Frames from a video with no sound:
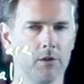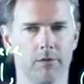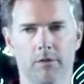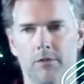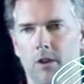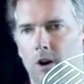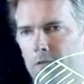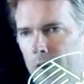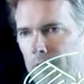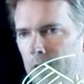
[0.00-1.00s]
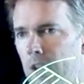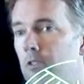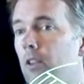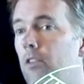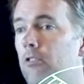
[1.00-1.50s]
universal law of
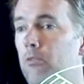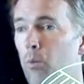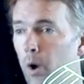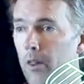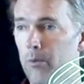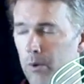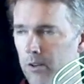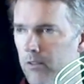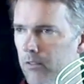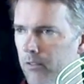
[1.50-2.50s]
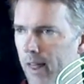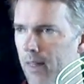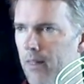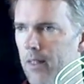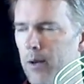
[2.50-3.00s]
gravitation. This is one of the reasons
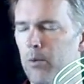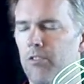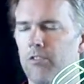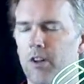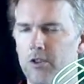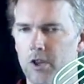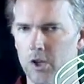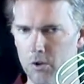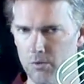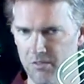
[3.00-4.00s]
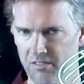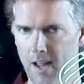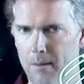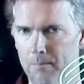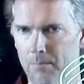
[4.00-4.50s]
that it was such a huge
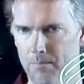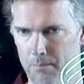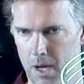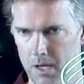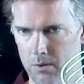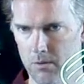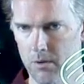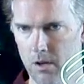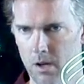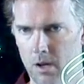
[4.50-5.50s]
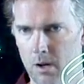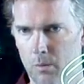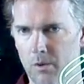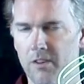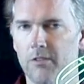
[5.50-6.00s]
step by Newton
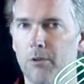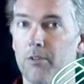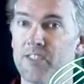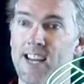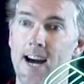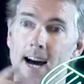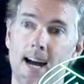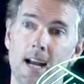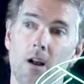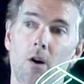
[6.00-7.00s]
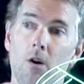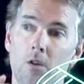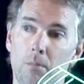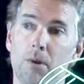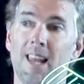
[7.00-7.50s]
was he sort of tied all
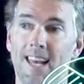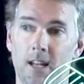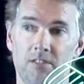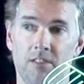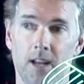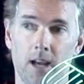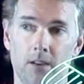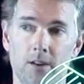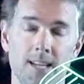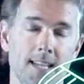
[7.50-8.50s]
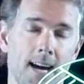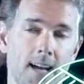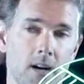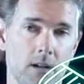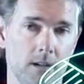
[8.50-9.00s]
the planets together, he
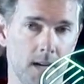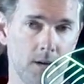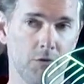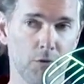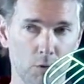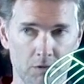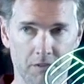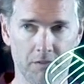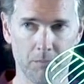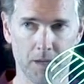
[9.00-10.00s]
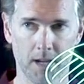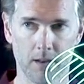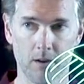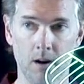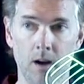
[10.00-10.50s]
tied our entire solar system
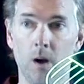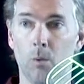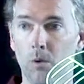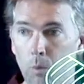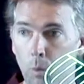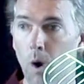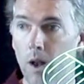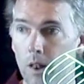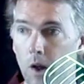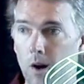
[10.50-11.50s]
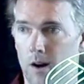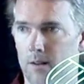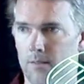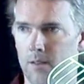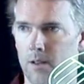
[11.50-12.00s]
together with one law,
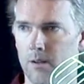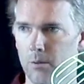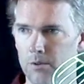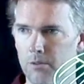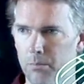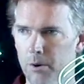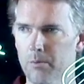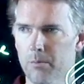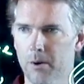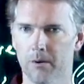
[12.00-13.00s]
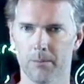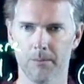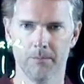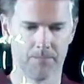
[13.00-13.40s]
which is pretty remarkable.